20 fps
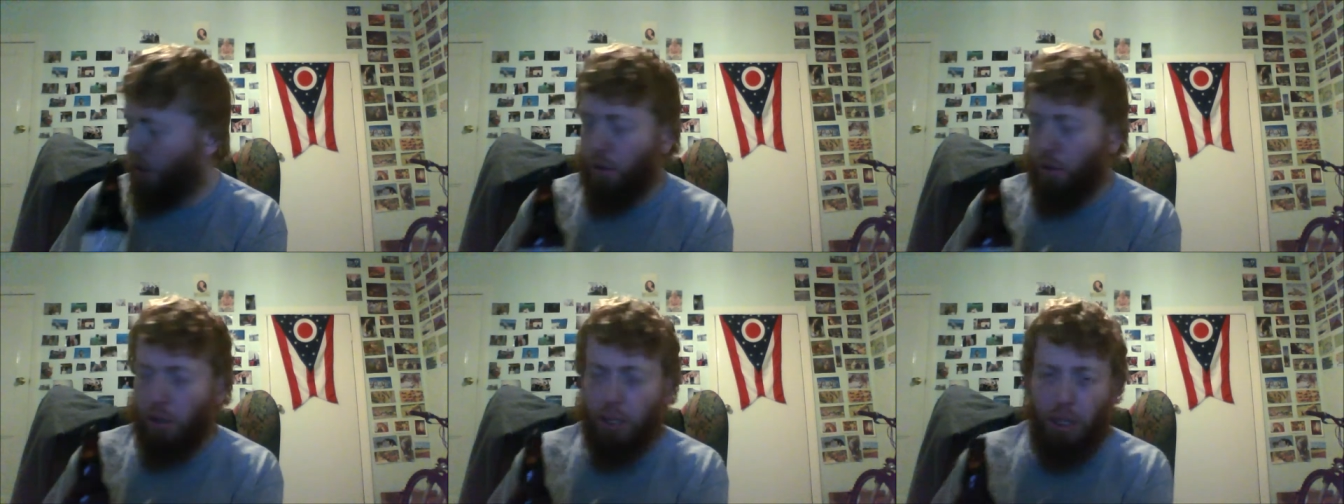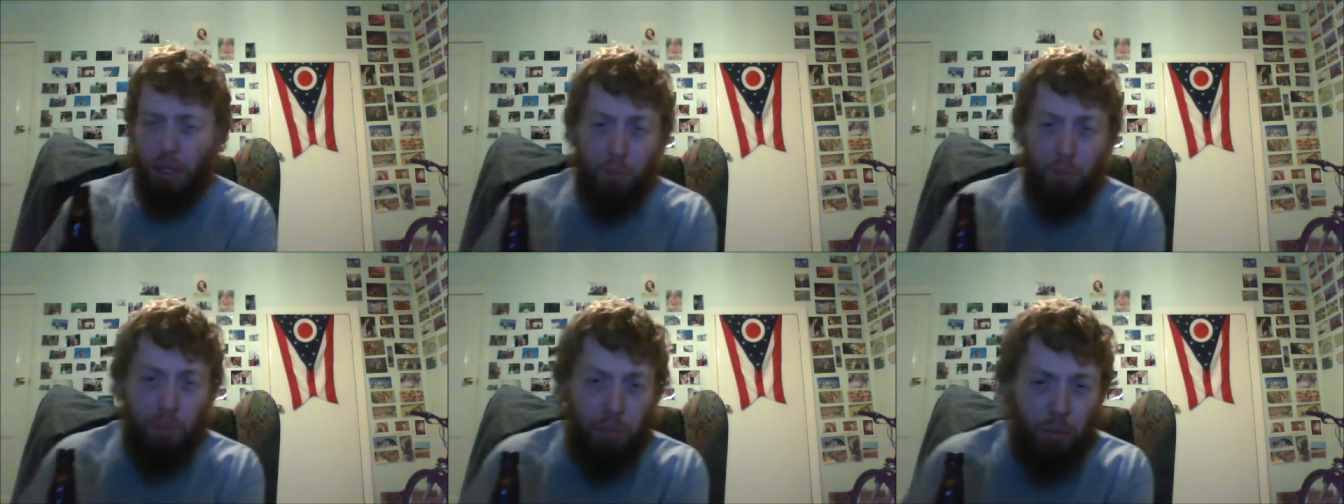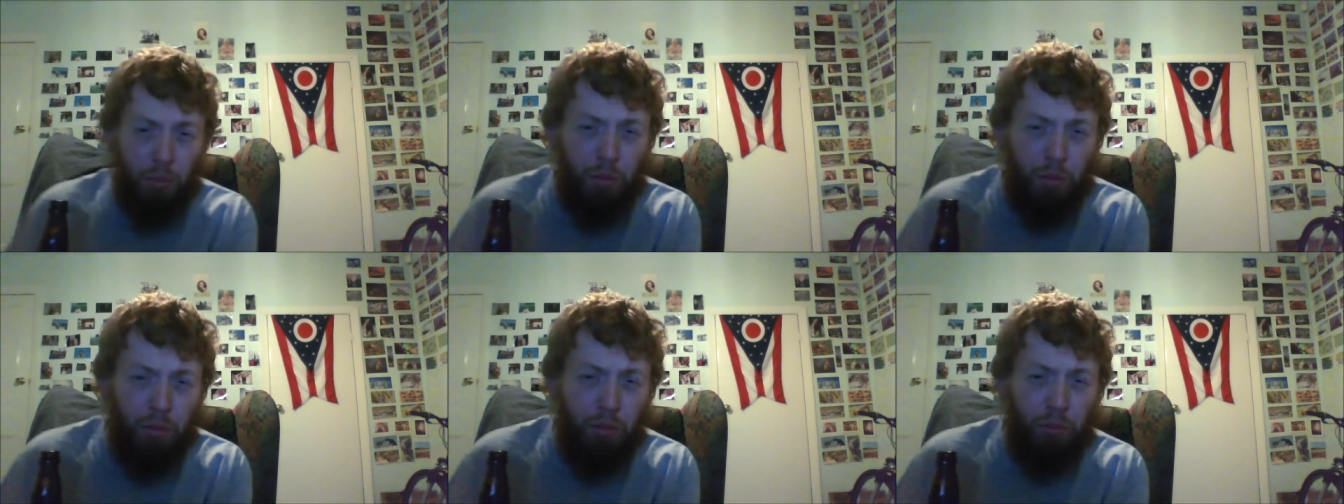Like
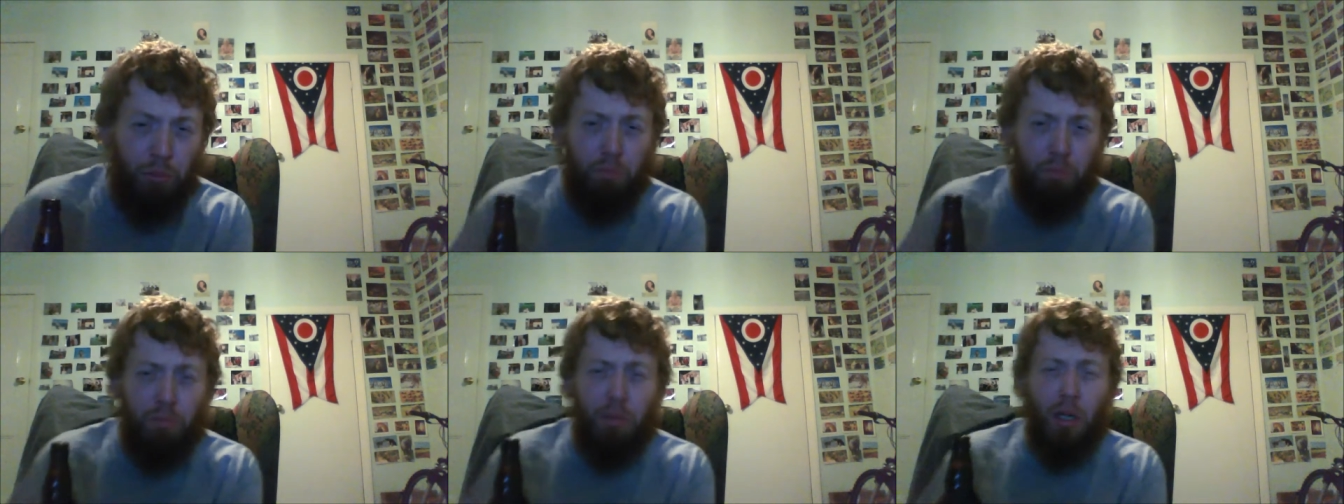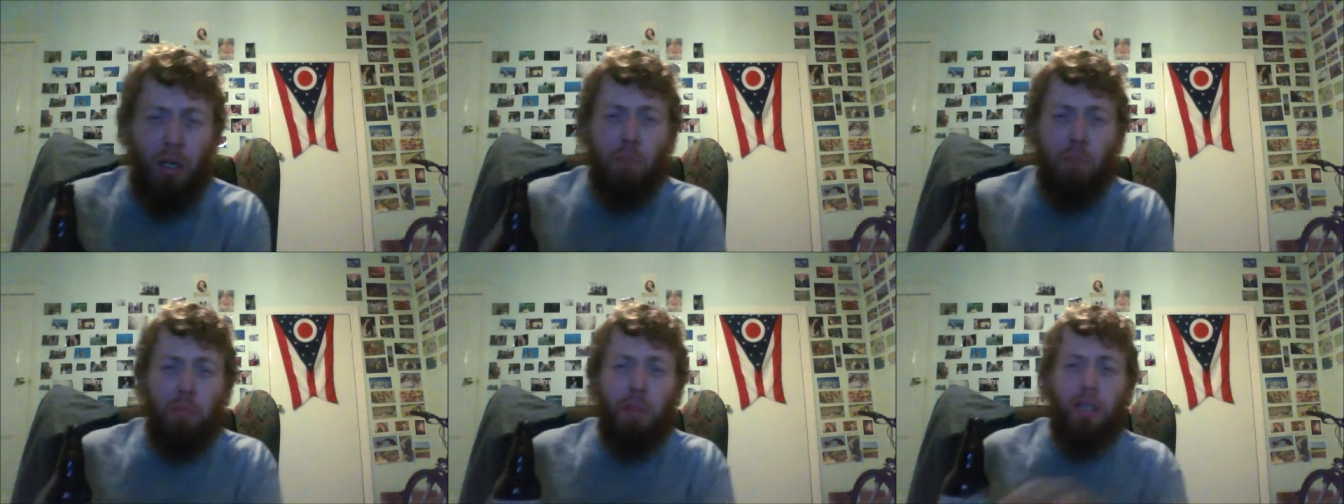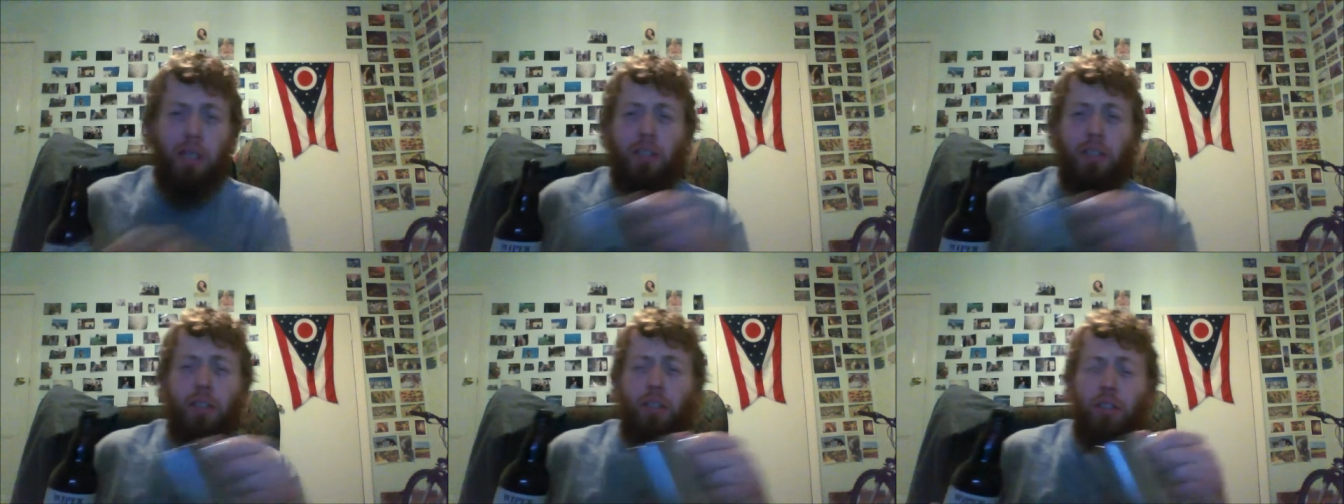brown
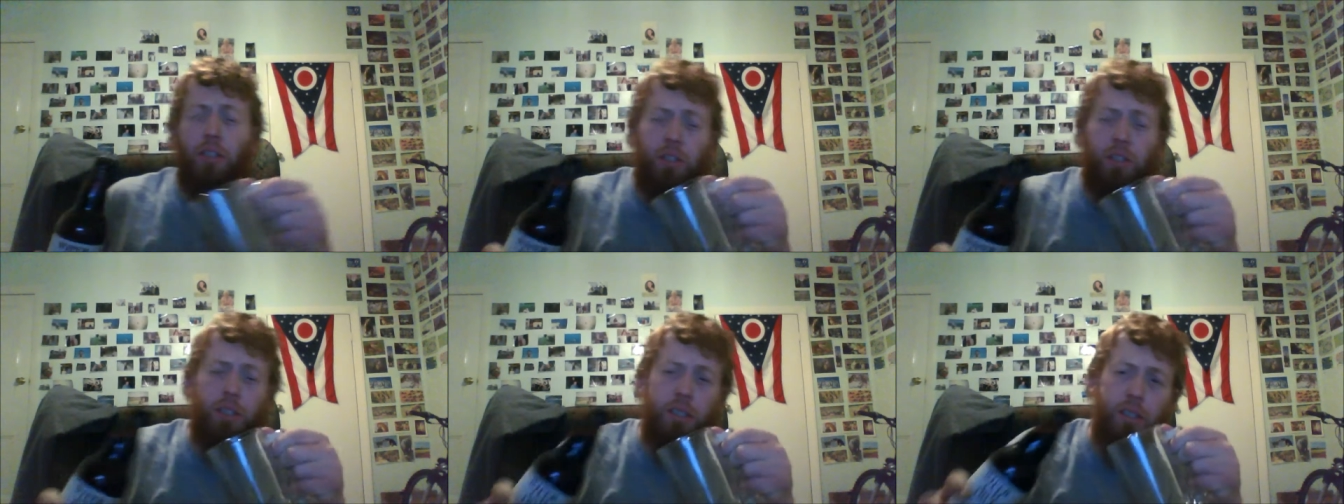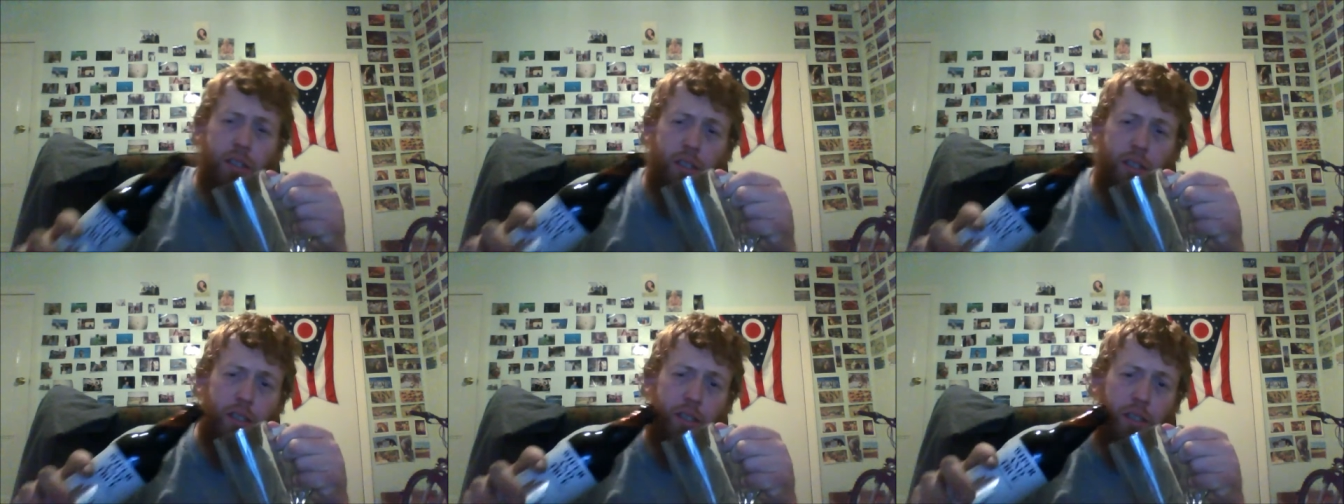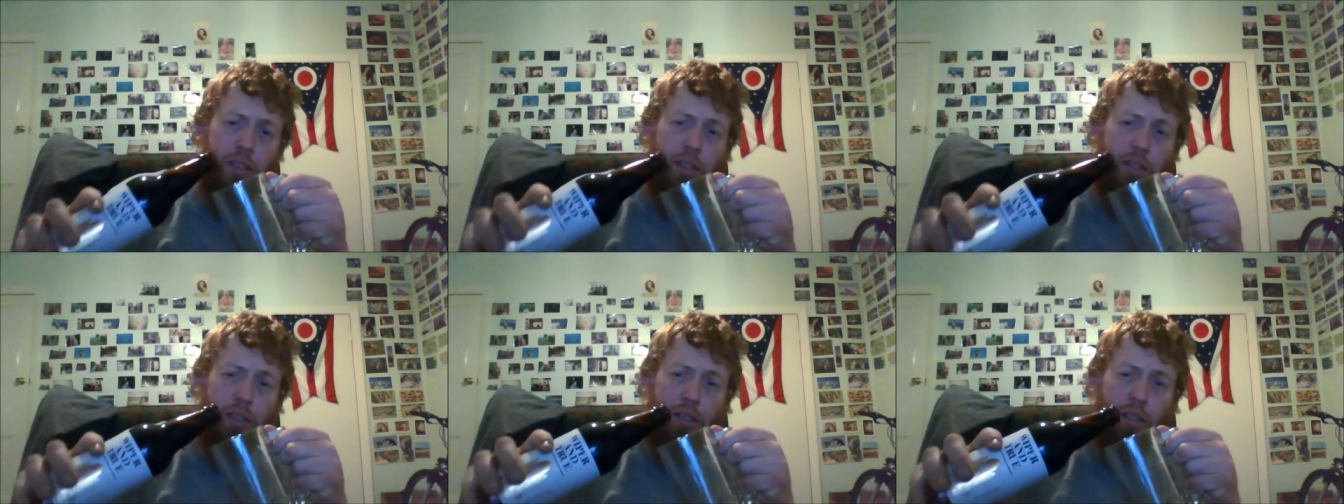bread toast.
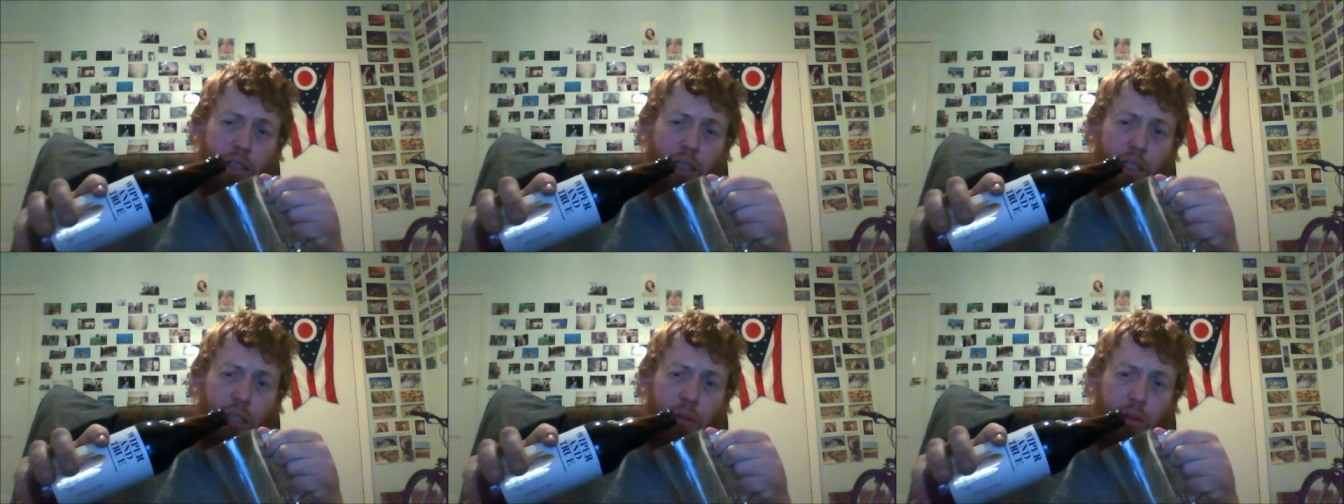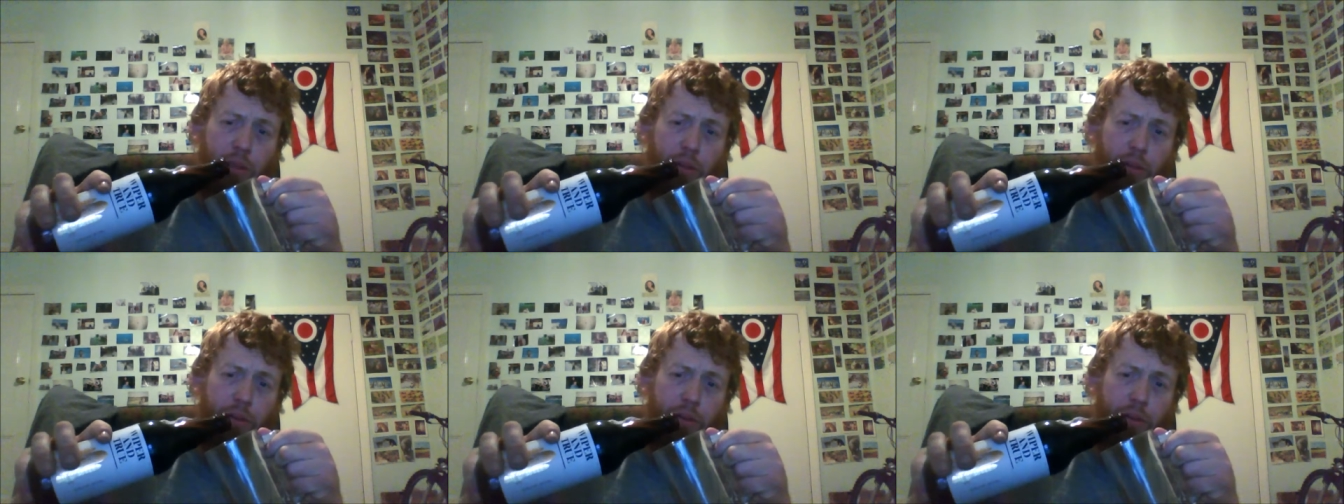Anyway.